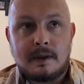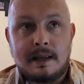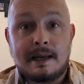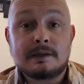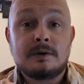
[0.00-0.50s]

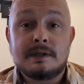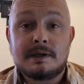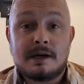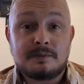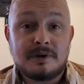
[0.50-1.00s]
He gets
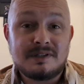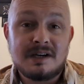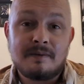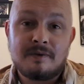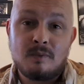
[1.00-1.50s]
criticised because he
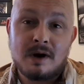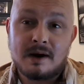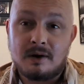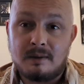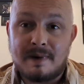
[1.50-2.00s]
comes from
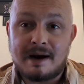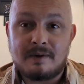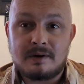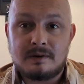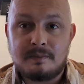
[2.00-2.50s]
white collar
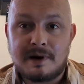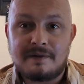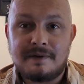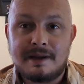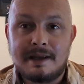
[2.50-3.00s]
background,
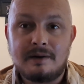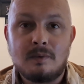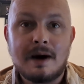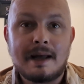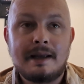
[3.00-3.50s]
but I think in a
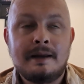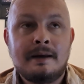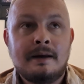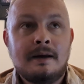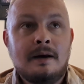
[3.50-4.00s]
way,
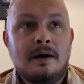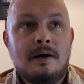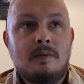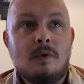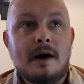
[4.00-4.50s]

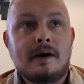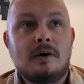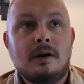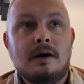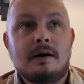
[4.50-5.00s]
white
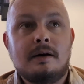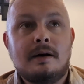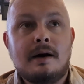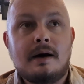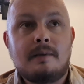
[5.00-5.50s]
collar
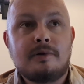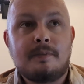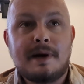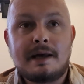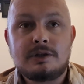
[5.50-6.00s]

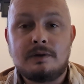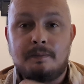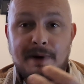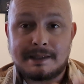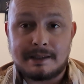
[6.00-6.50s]
prepares you
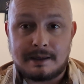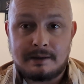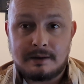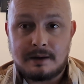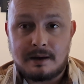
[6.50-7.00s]

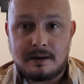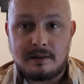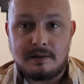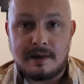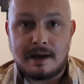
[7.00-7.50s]
better
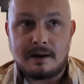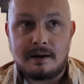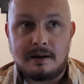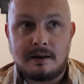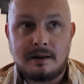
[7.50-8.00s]

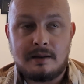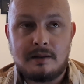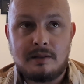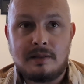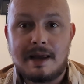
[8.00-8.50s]
than
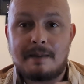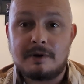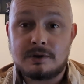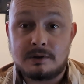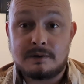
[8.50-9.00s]
the
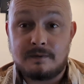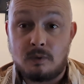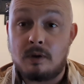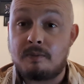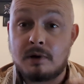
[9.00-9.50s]
amateurs
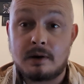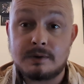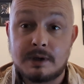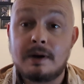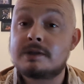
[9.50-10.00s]
for the
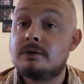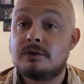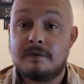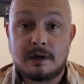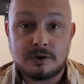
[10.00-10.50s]
pros. I know that's
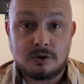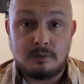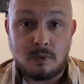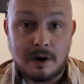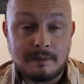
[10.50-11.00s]

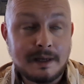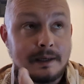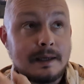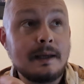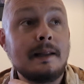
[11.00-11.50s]
controversial, but what I
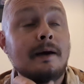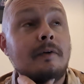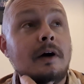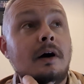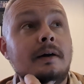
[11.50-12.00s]
mean in that
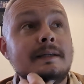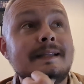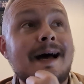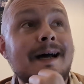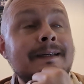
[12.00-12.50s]
regard
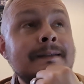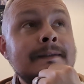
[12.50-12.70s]
is that